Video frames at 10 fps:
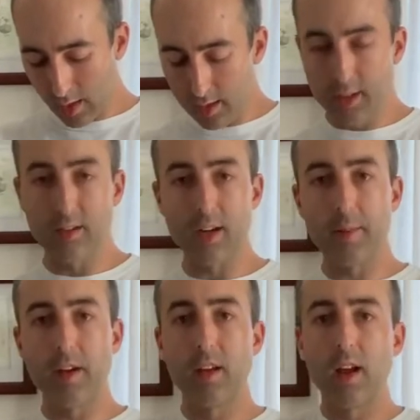Didn't talk
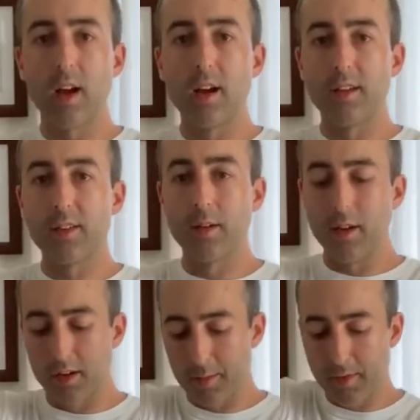about so a
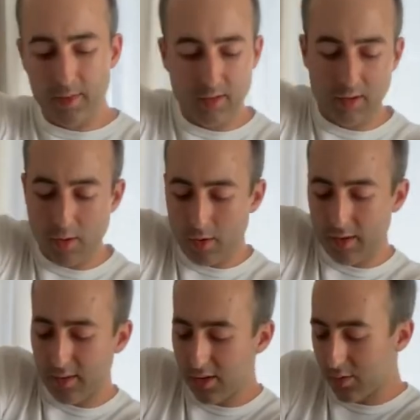little bit of interior
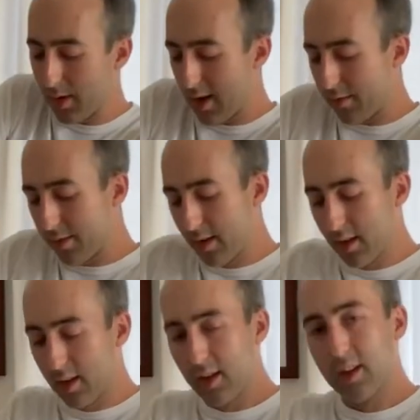organization we
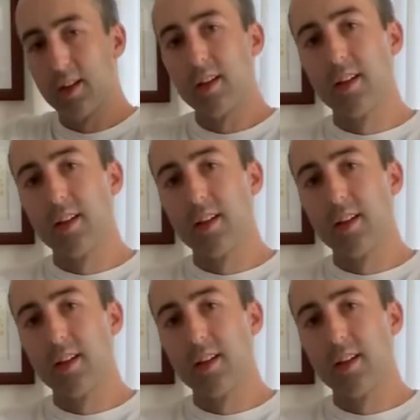have.